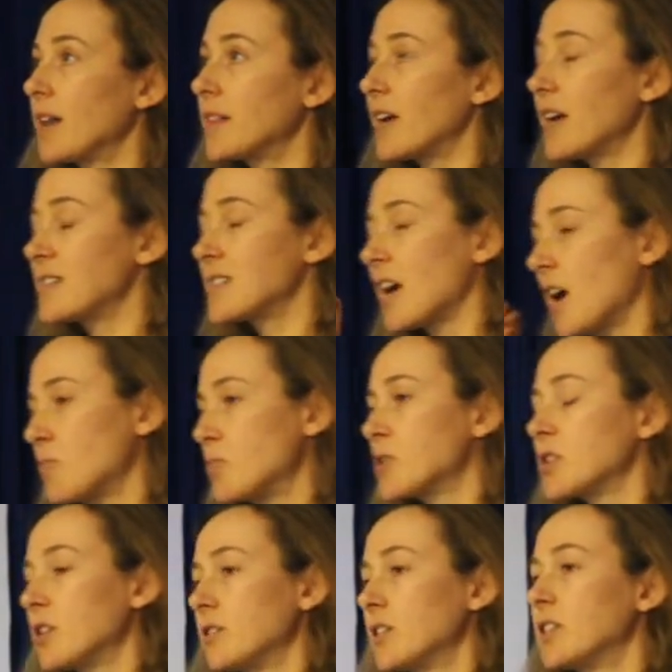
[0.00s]
There is
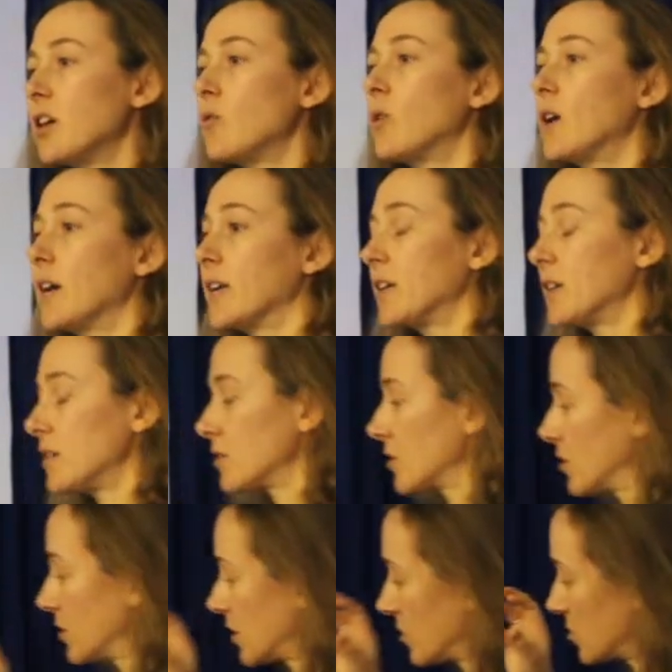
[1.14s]
absolutely no way
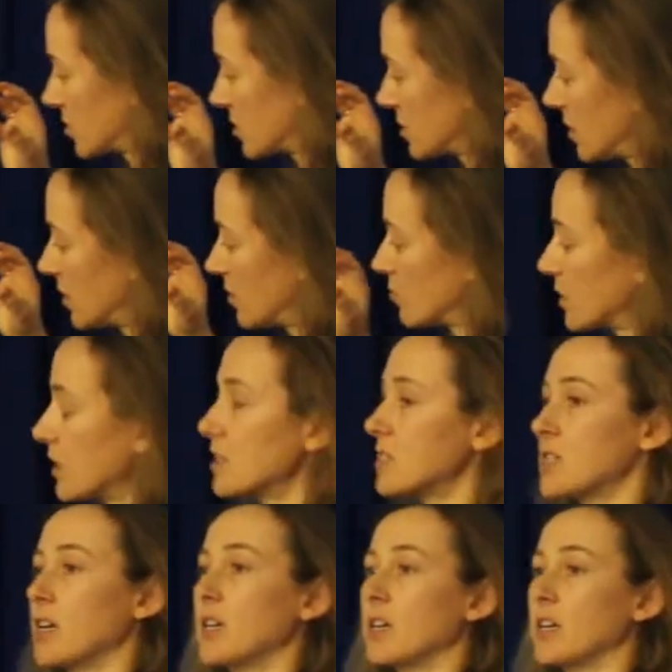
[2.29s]
that those beginner
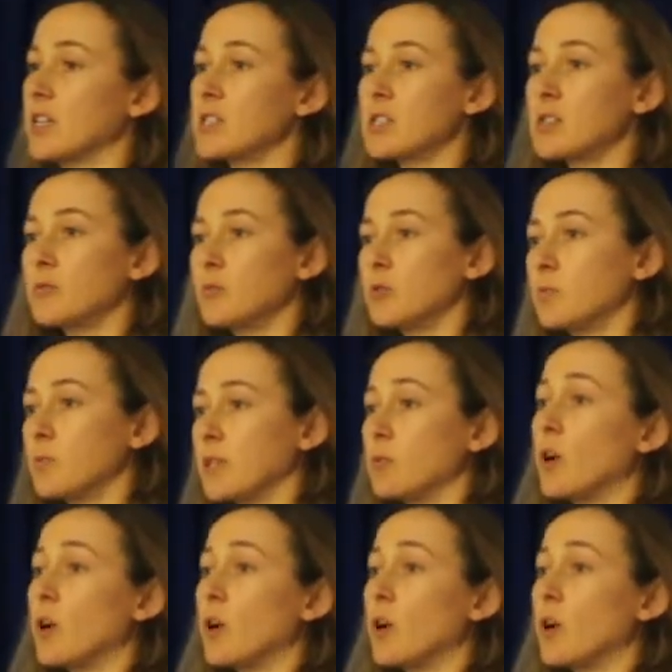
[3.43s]
cyclists would be